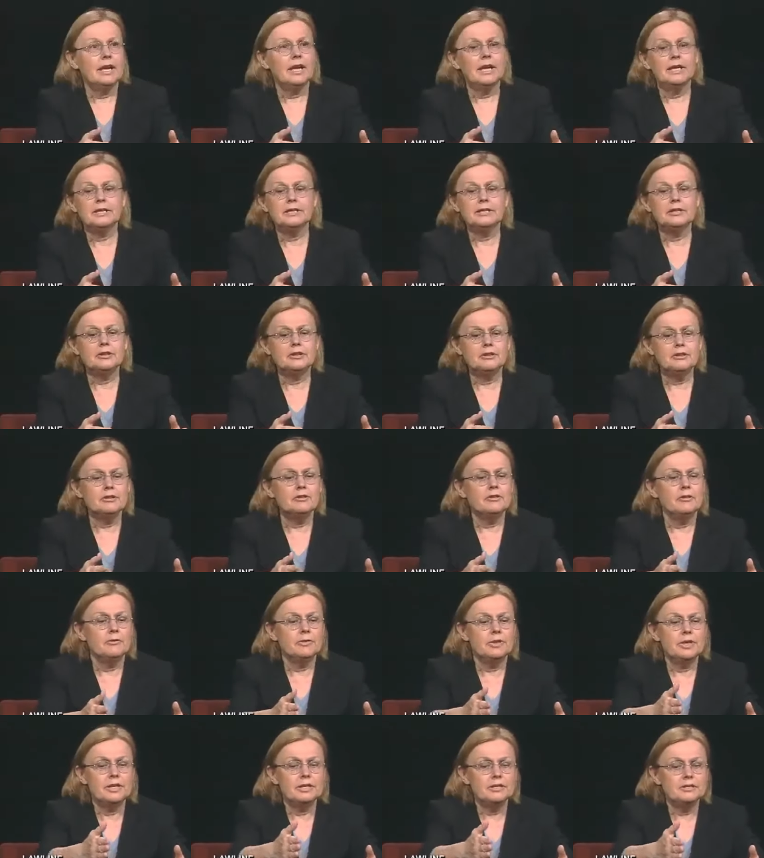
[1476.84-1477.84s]
And you
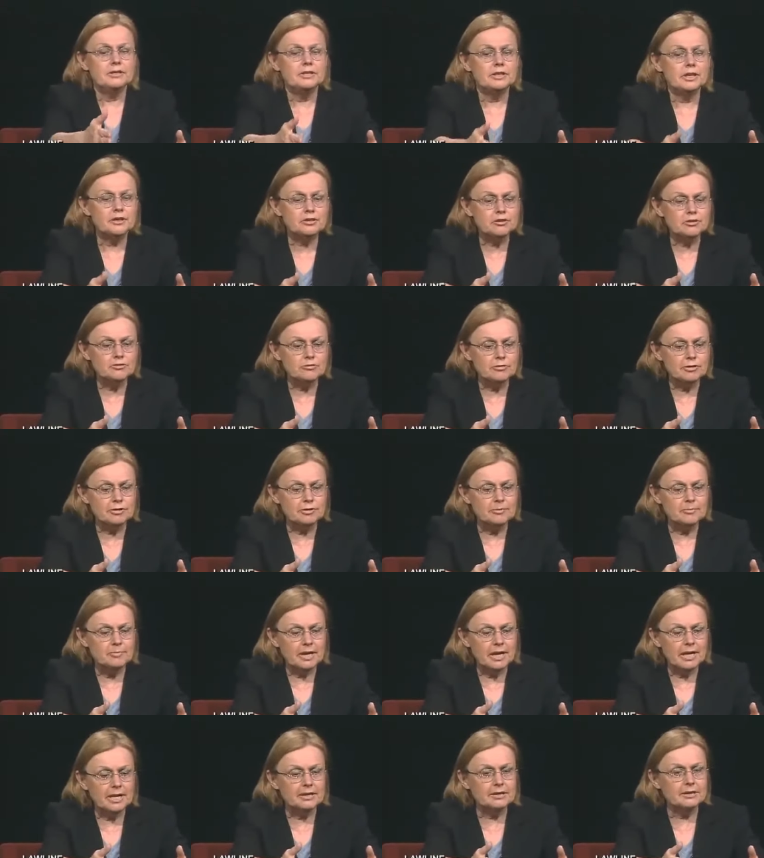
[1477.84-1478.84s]
know, the industrial
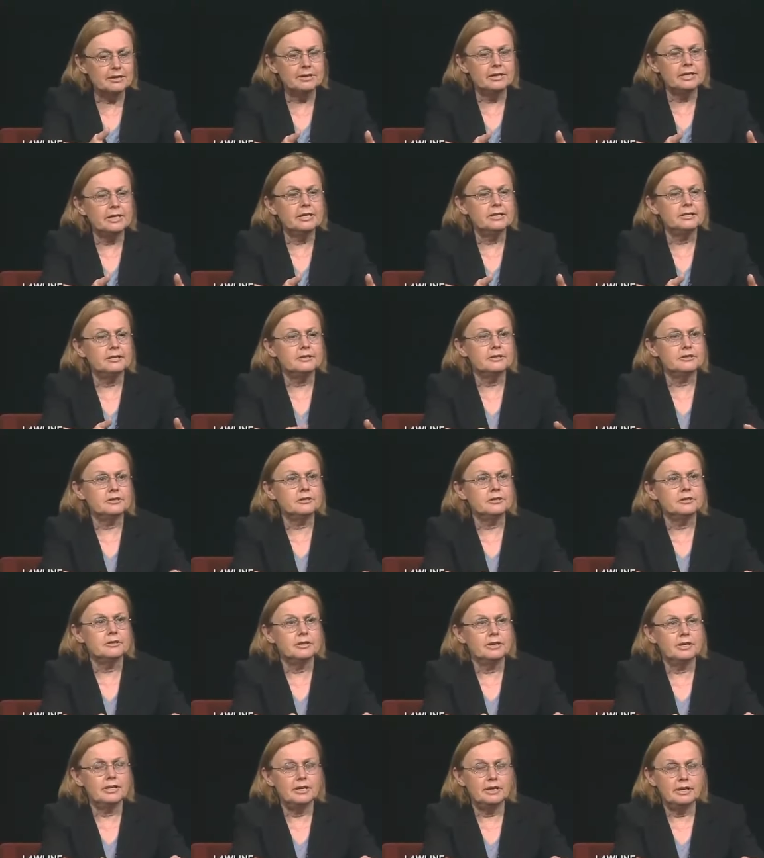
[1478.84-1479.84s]
model is
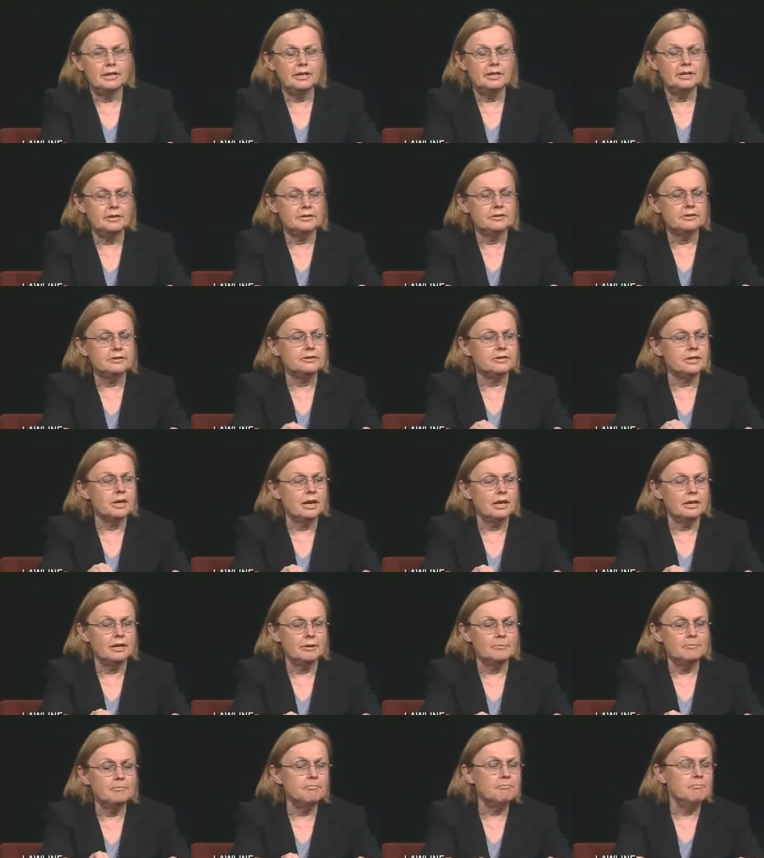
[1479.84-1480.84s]
is
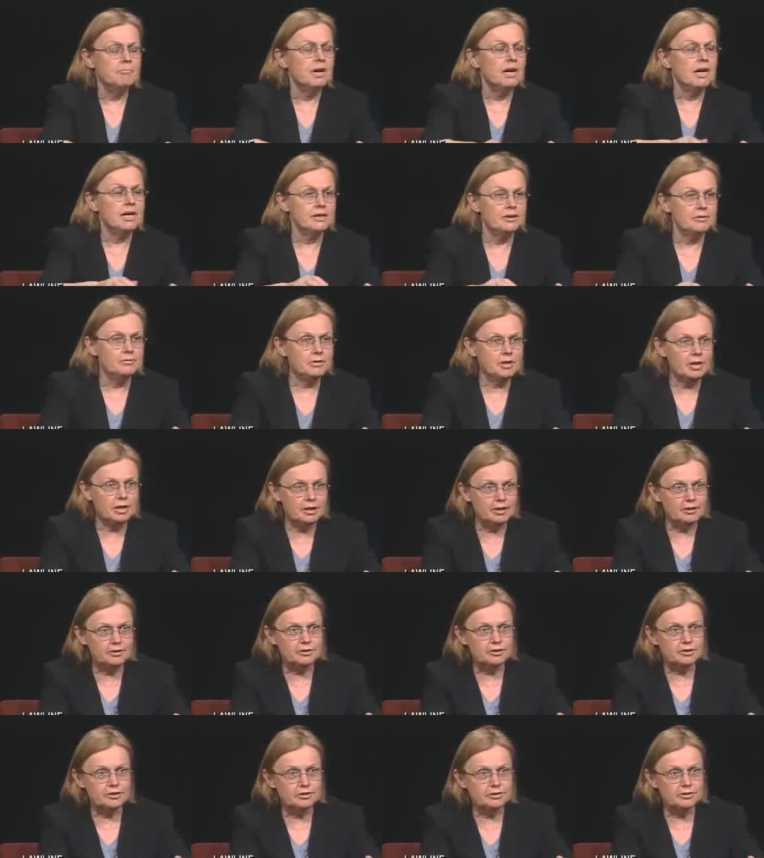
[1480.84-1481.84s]
um,
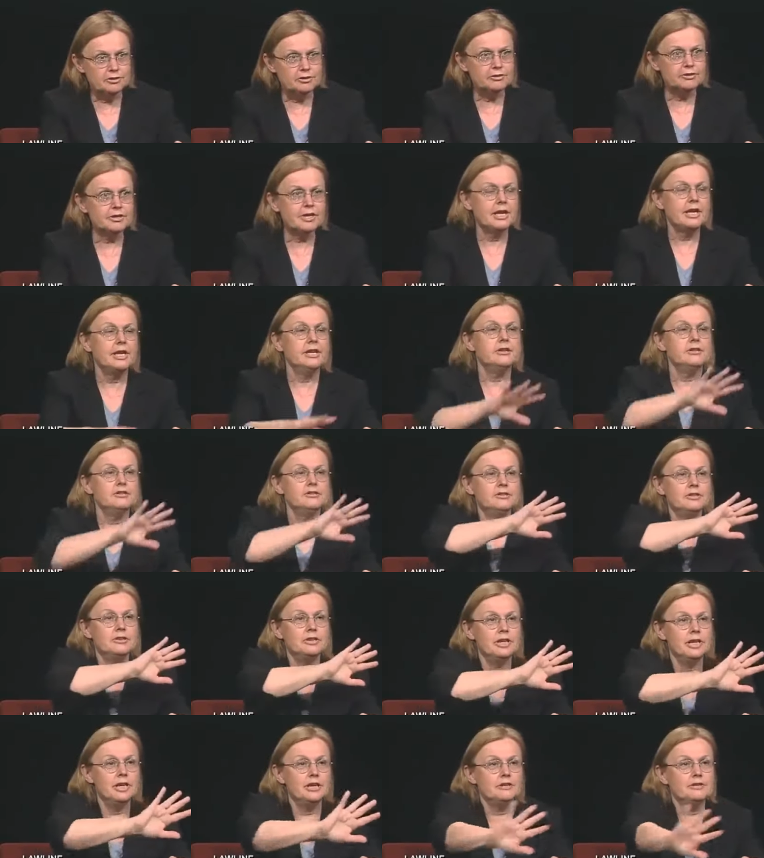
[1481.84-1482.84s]
monocultures,
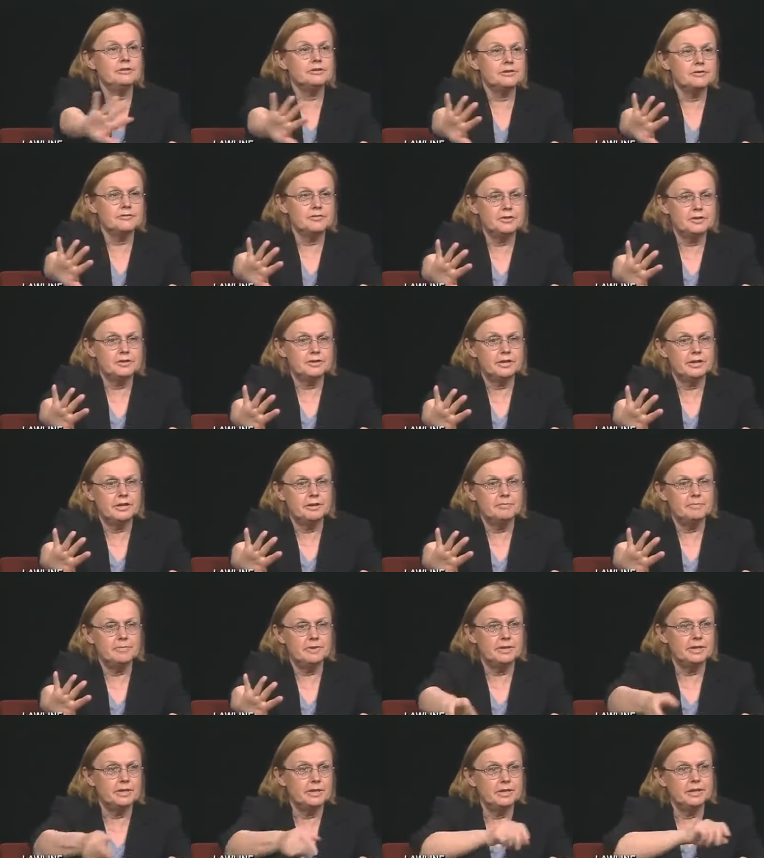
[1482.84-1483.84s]
acres and acres of the
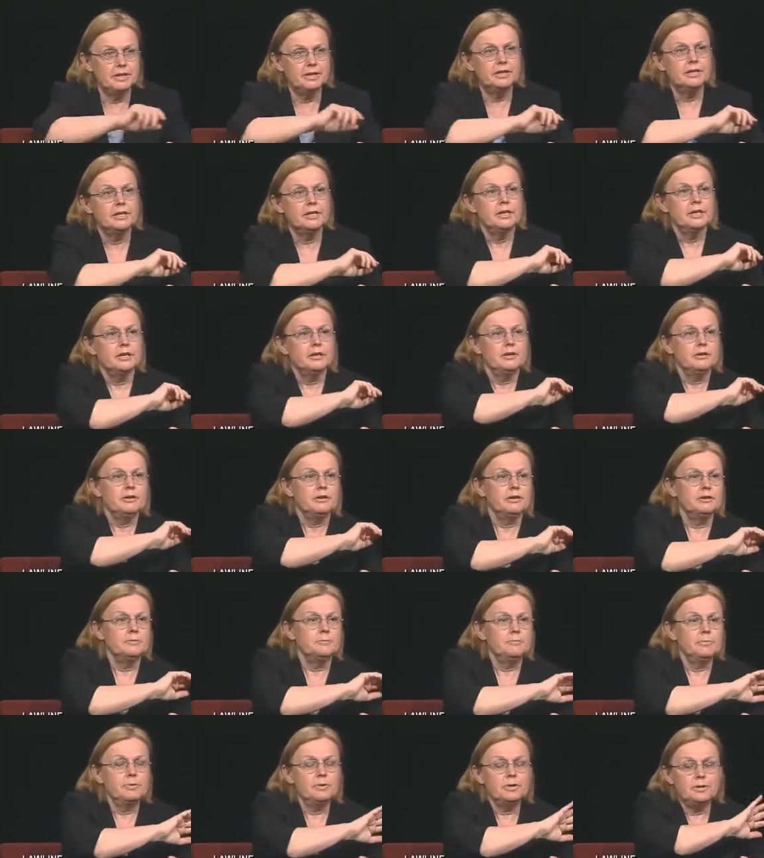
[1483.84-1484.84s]
same thing. Sure.
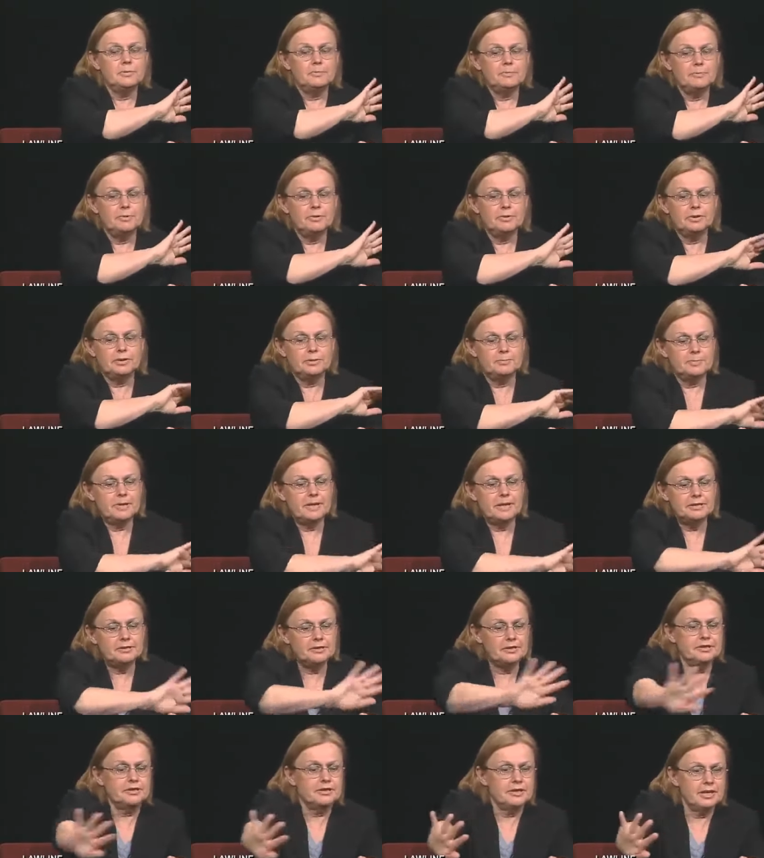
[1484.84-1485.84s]
Put put the
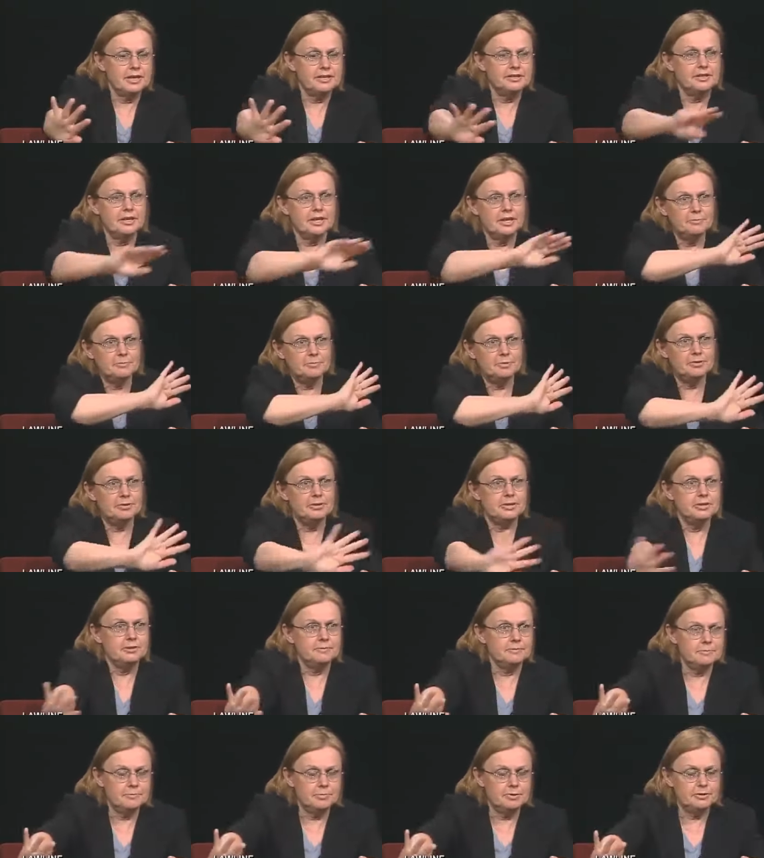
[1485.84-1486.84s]
pesticides on, put
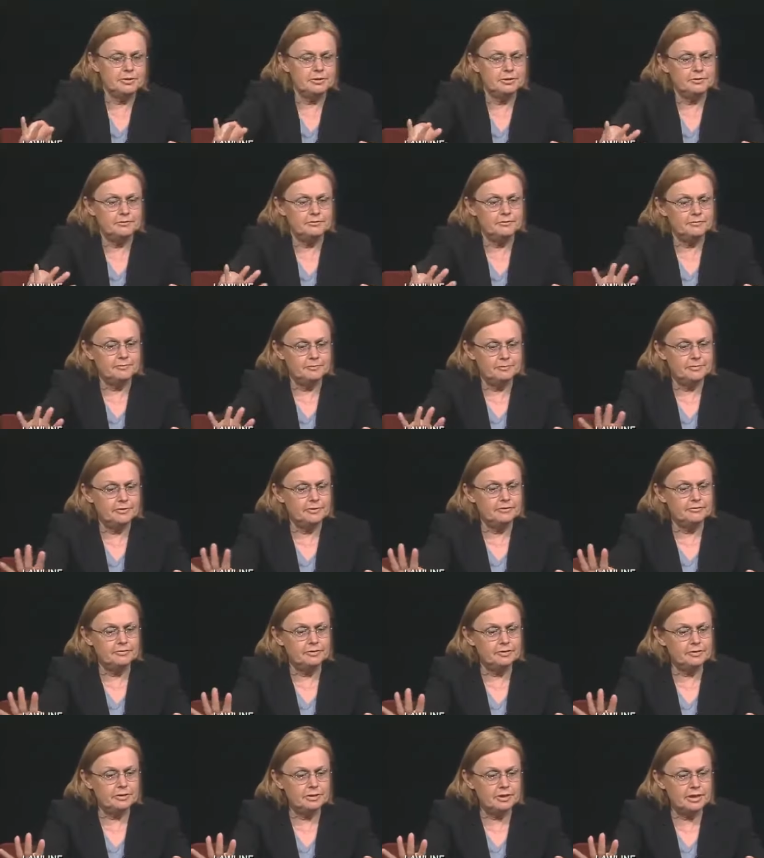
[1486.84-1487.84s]
the put the the
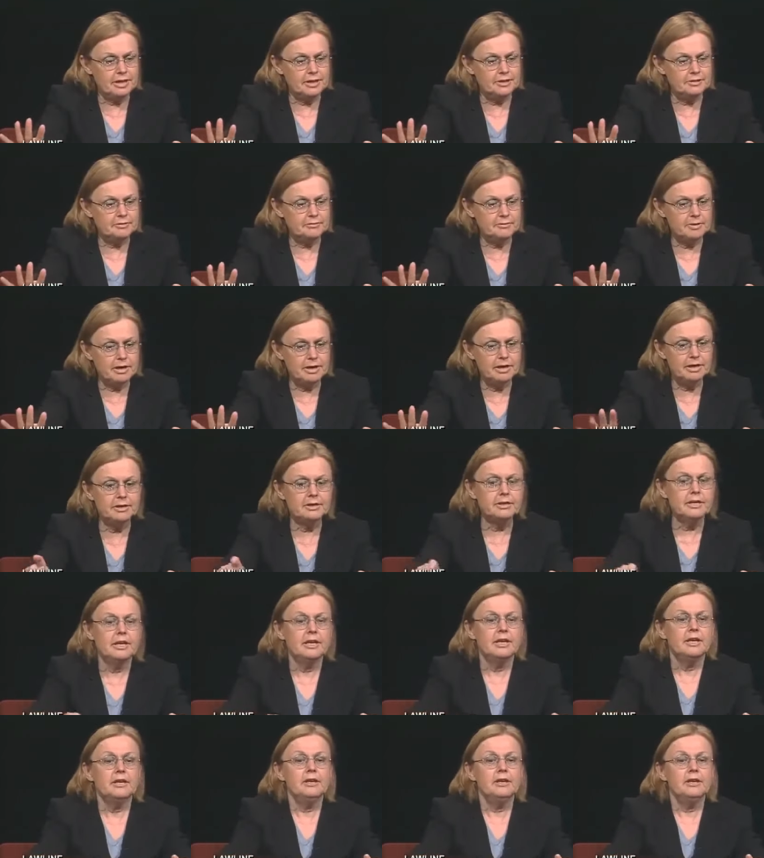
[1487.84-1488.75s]
fertilizer on.